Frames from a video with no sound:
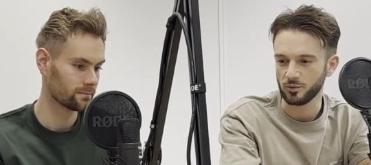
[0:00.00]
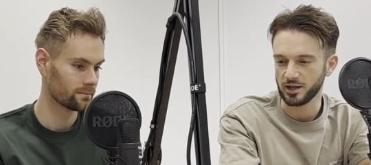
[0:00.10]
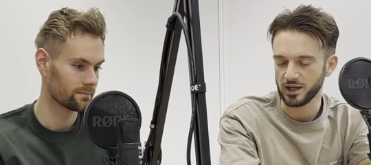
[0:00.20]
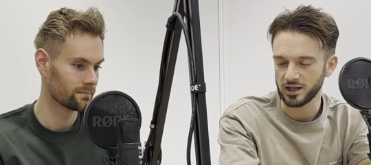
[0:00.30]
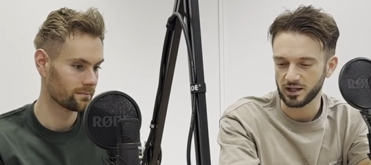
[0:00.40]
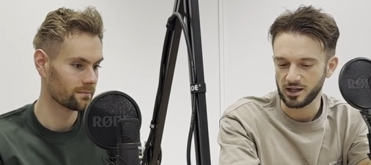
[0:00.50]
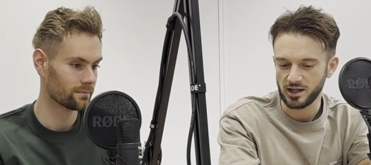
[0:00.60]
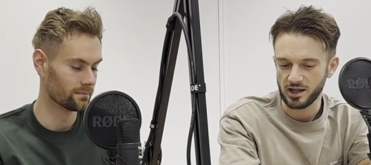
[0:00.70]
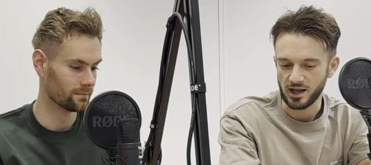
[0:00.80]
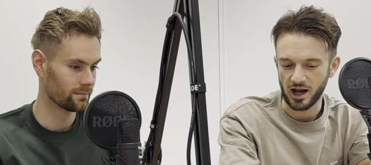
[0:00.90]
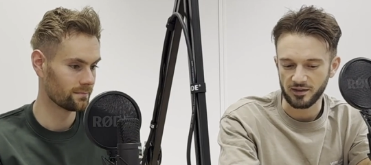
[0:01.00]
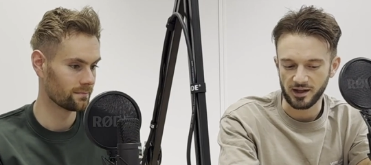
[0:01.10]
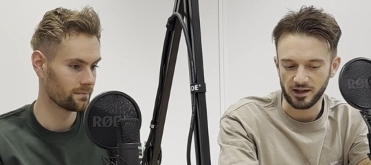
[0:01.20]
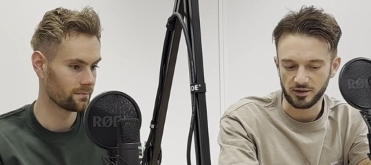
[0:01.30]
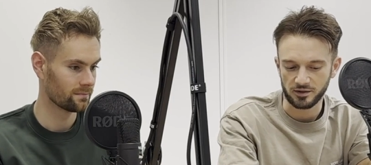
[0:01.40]
Speaker 1: it work, mm-hmm. and
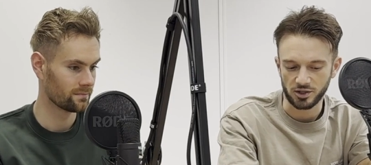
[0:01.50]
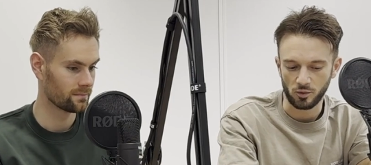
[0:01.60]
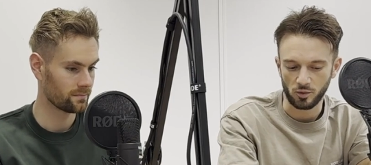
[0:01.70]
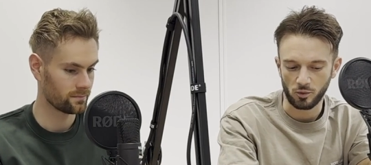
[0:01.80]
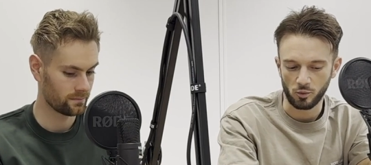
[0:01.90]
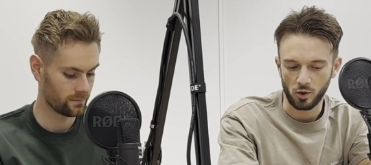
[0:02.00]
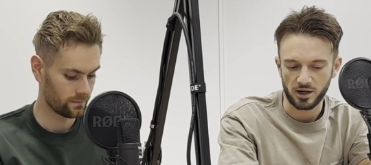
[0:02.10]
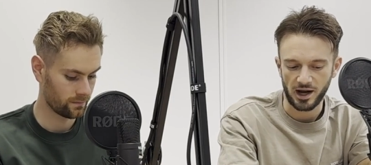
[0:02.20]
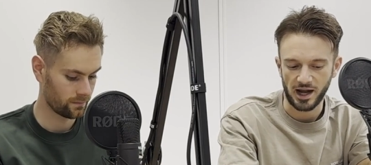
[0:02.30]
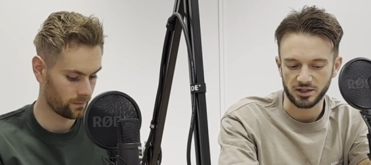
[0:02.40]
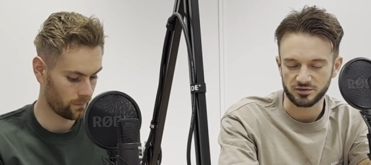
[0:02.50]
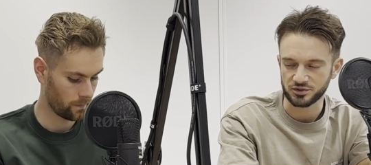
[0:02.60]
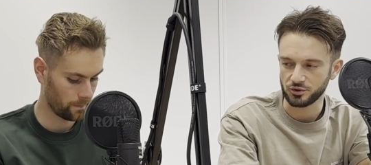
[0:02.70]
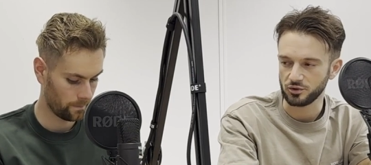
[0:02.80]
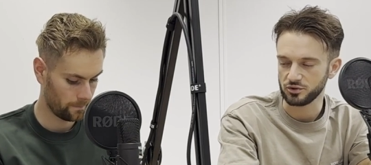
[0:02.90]
then you know what kind of
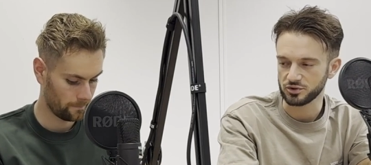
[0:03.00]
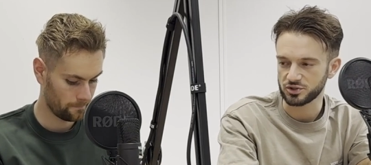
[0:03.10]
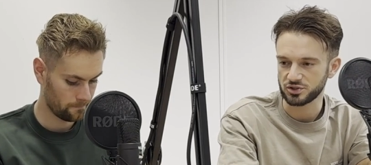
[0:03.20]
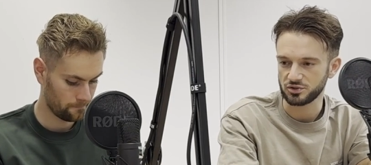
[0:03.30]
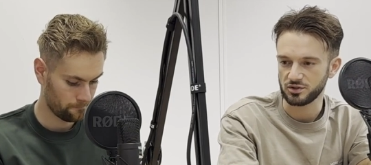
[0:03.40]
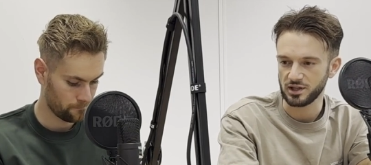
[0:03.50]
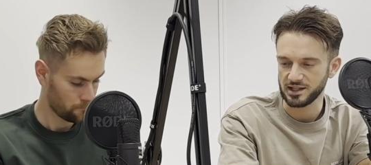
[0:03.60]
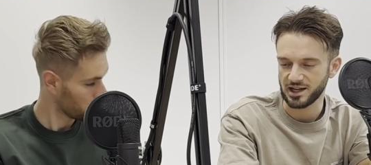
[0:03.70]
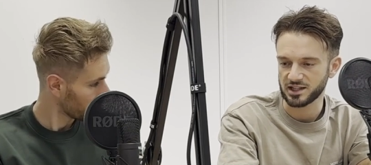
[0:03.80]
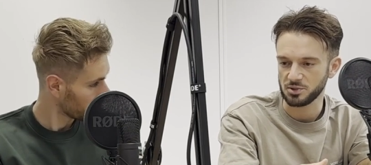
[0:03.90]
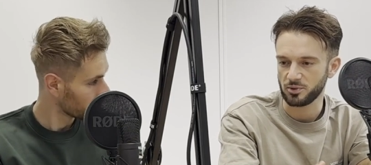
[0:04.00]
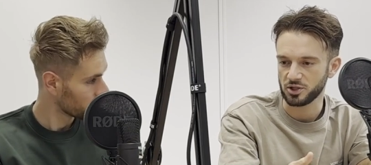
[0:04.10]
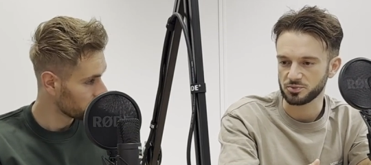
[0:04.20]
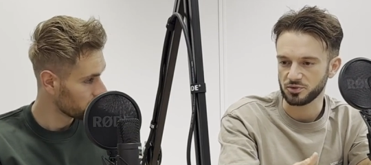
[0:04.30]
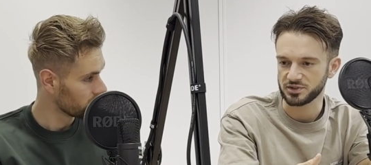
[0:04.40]
stores it's actually
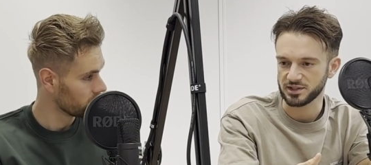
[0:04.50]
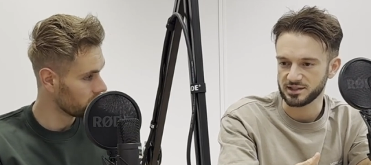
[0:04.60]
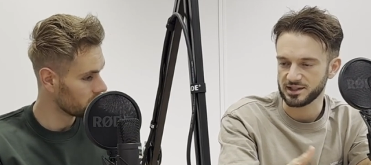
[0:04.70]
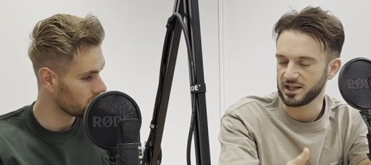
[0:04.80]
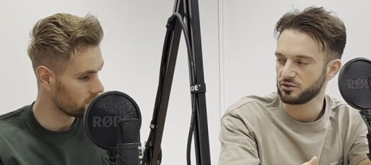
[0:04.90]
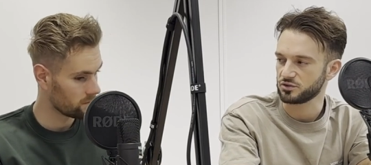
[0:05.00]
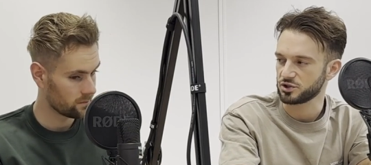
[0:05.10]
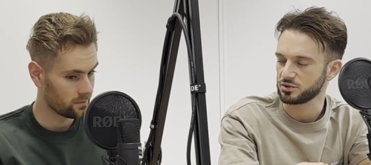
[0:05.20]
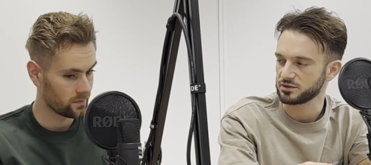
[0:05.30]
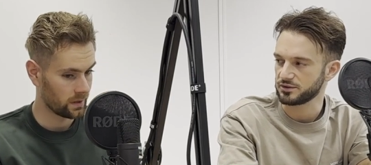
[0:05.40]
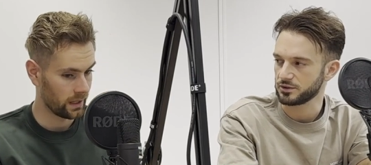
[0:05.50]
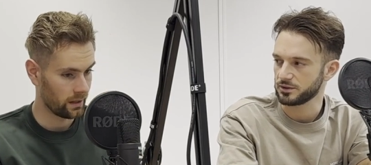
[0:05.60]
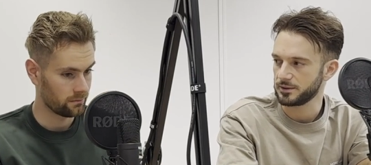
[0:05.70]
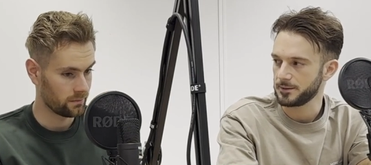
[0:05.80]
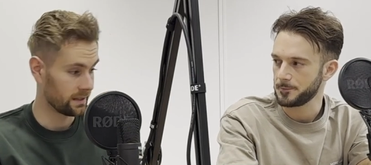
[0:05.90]
possible to, to get those results for.
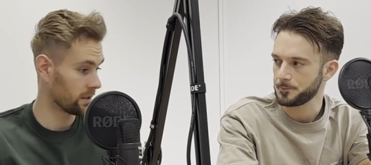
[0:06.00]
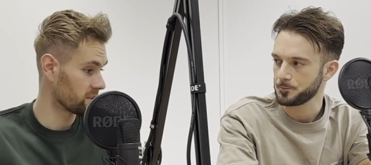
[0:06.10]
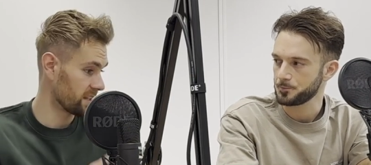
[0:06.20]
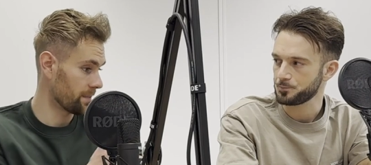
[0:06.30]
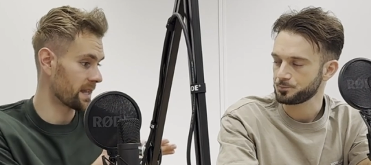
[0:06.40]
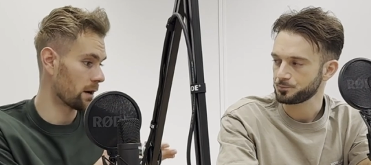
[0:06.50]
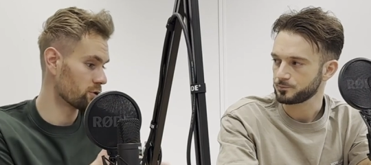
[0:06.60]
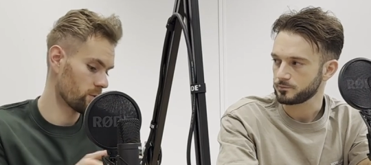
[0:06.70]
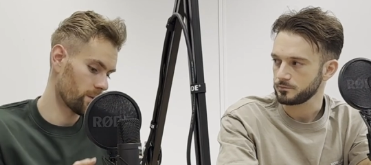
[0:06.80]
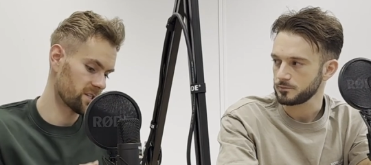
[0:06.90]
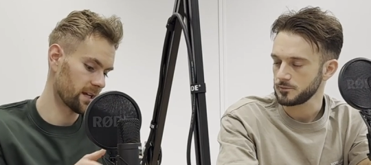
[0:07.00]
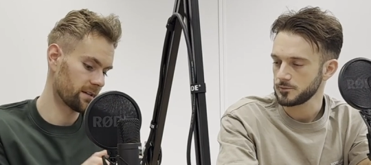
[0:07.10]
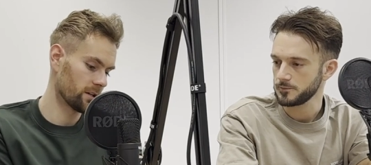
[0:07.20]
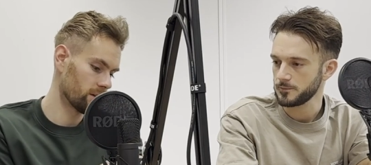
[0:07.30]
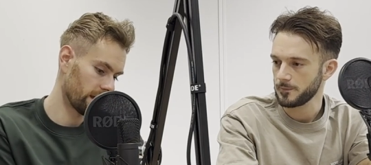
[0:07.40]
Yeah,
Speaker 2: and it all stems down to what we
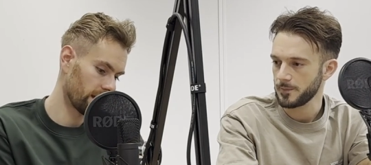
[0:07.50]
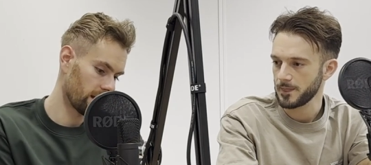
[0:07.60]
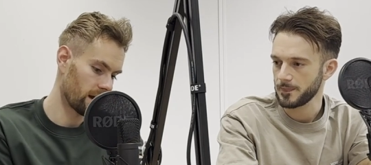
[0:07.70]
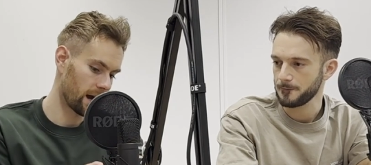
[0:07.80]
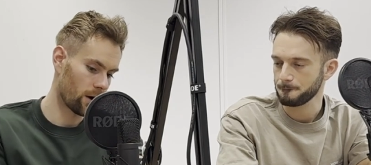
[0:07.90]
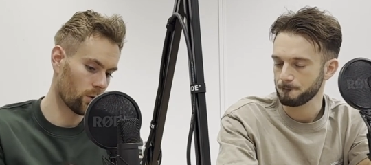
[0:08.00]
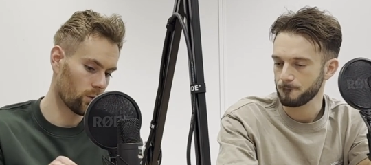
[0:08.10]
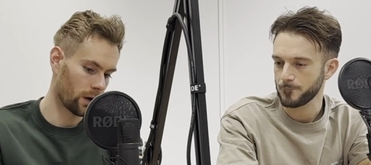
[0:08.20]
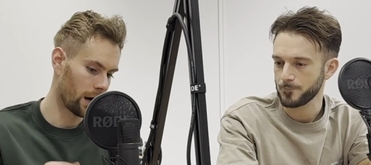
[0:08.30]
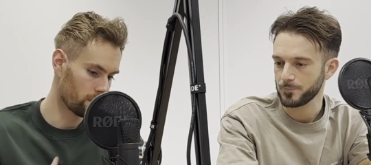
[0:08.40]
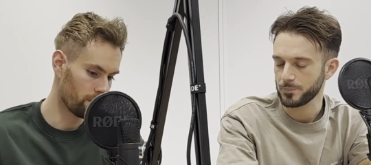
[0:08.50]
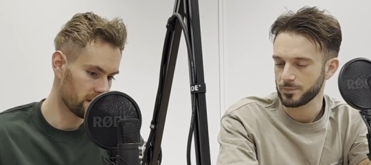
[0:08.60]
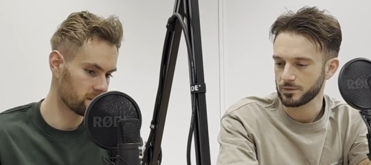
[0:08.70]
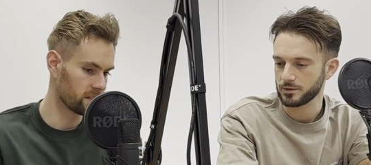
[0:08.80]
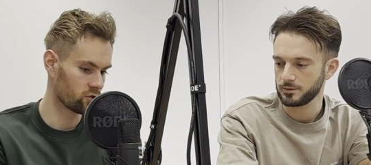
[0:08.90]
said, you know, like how how the
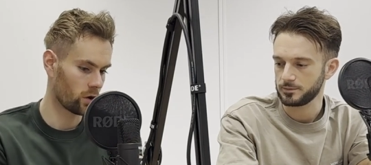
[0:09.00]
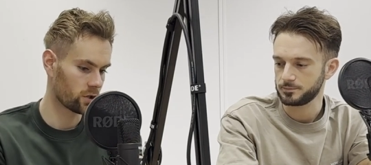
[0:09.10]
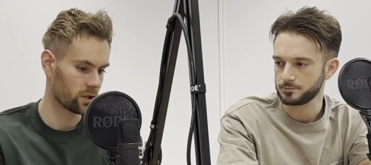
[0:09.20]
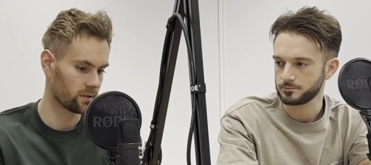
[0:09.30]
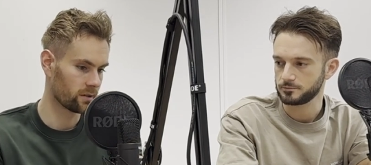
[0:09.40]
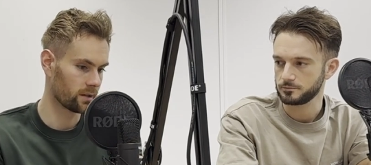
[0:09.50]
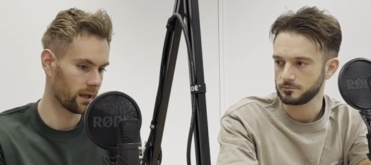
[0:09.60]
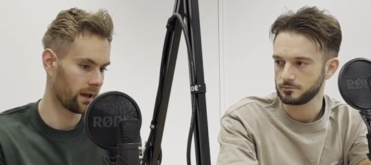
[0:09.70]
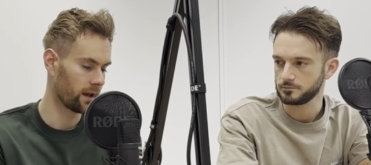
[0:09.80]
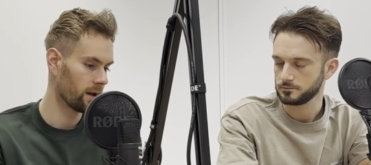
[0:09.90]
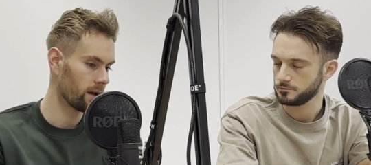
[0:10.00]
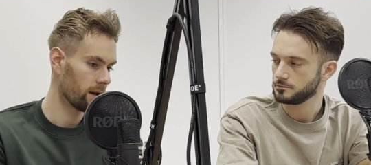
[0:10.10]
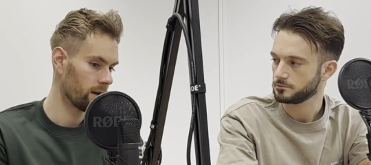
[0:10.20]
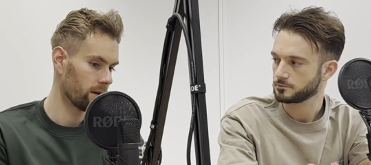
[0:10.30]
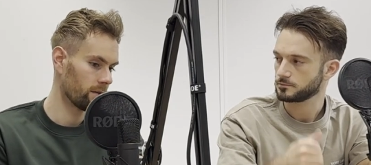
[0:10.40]
business is structured. Like
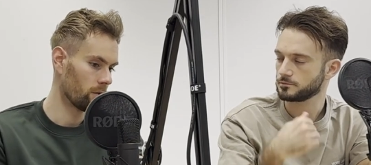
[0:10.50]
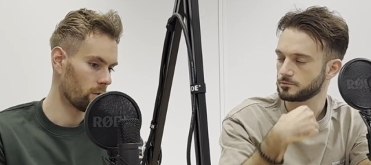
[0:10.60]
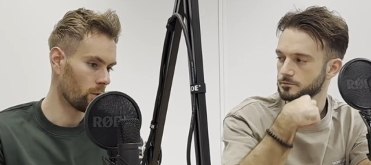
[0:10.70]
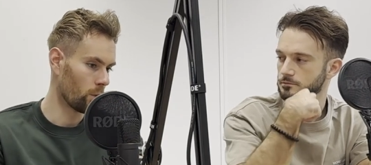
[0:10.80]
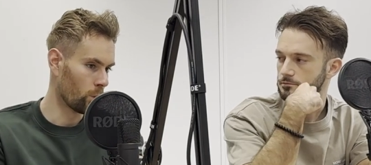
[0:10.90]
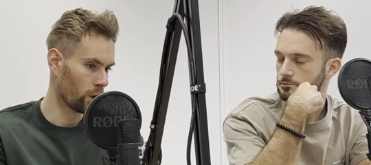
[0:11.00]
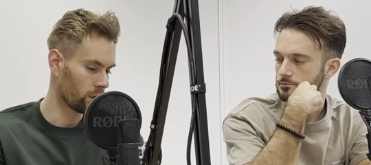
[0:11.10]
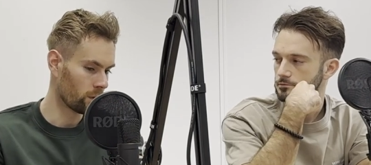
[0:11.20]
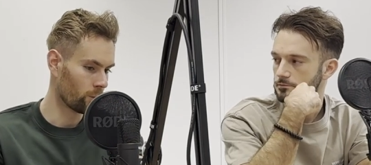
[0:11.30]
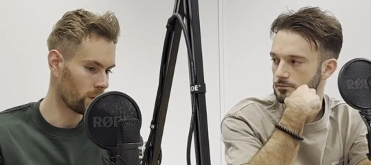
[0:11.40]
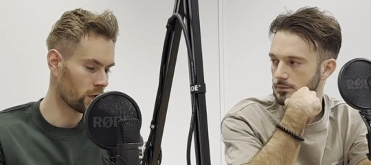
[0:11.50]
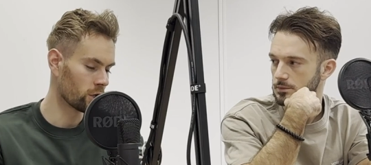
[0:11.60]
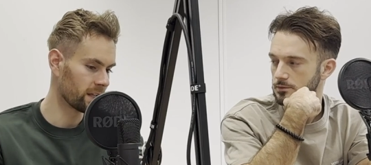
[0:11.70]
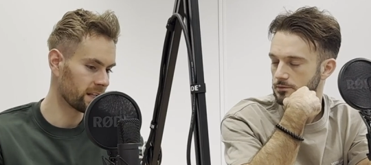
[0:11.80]
we're we are not